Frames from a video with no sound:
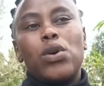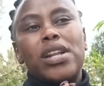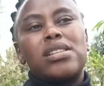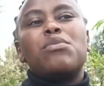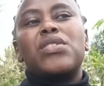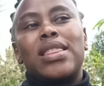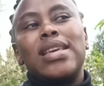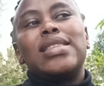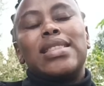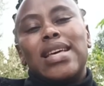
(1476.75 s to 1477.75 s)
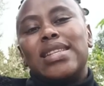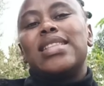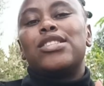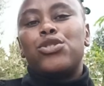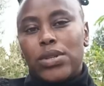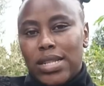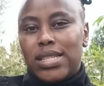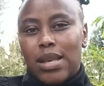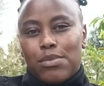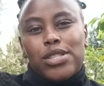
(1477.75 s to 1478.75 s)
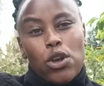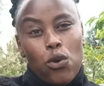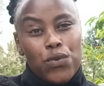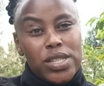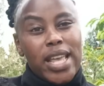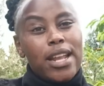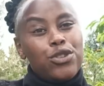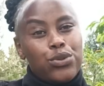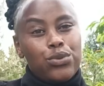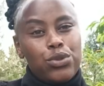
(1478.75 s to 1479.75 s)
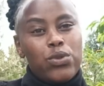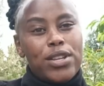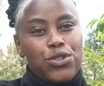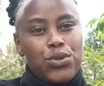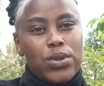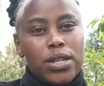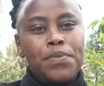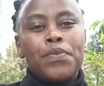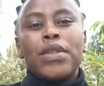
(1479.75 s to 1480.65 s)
what are some of the things that then the students themselves can do to ensure